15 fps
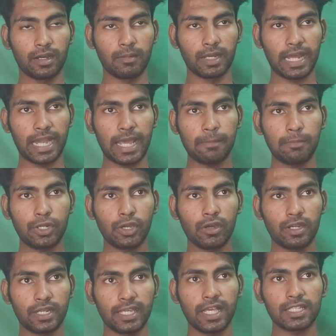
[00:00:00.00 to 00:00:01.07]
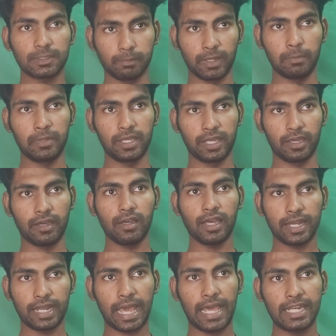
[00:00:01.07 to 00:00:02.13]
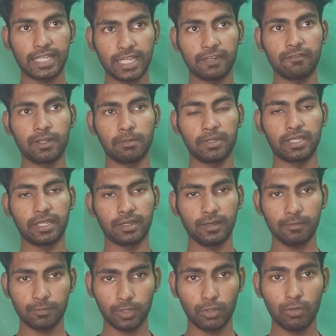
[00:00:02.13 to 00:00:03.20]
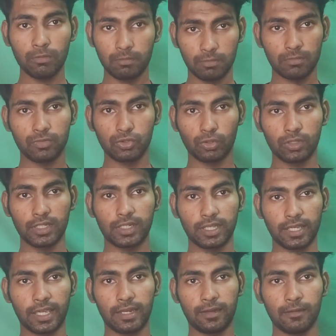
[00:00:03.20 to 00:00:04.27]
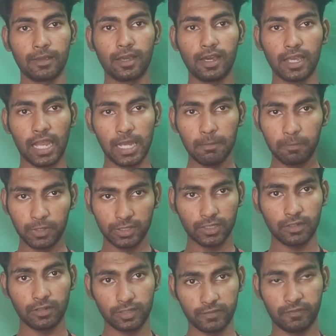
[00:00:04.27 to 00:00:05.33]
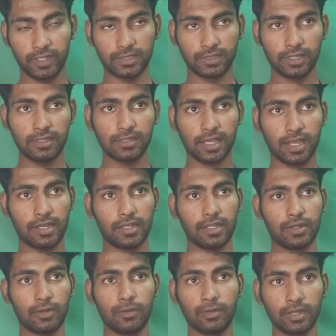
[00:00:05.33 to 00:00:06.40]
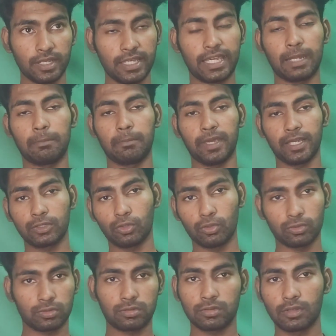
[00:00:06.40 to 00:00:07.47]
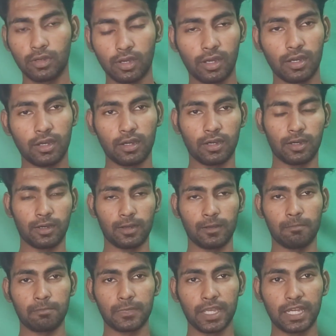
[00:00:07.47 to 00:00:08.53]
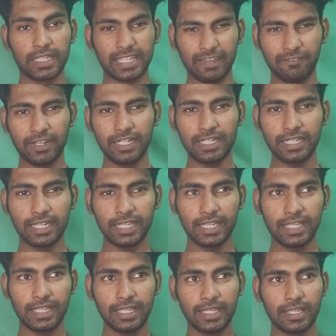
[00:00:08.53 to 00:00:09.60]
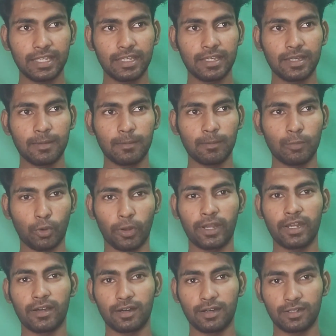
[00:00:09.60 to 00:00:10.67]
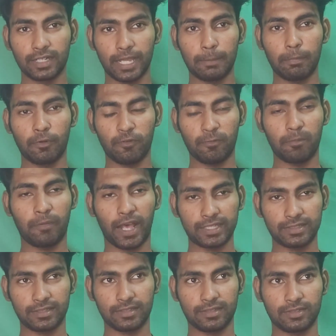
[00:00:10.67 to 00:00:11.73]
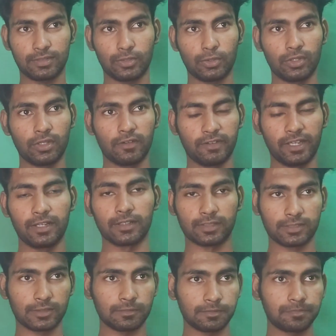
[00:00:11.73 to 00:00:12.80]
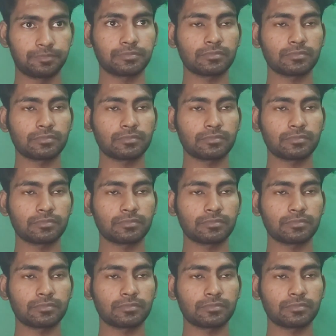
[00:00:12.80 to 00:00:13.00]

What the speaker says: Ganabry or Diaz may be here, and Harry Kane will be here. So that he can help with the defenses, and he can make those Kevin De Bruyne type of passes to the wingers.